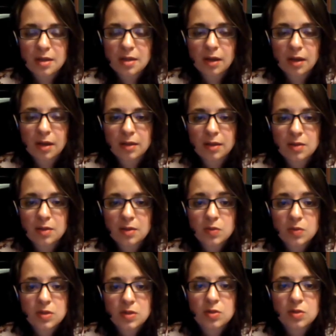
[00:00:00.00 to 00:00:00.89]
there
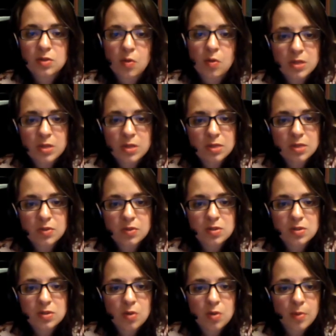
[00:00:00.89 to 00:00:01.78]
was so much that was
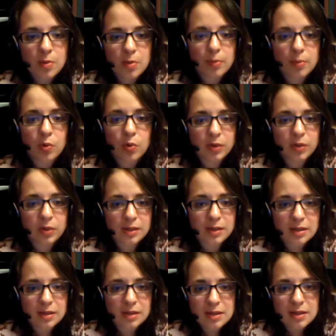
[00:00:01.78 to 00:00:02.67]
so
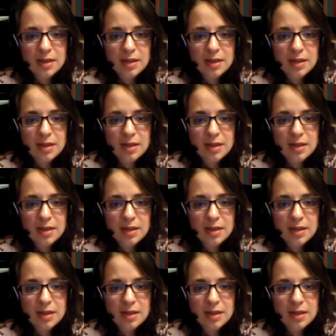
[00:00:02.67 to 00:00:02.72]
important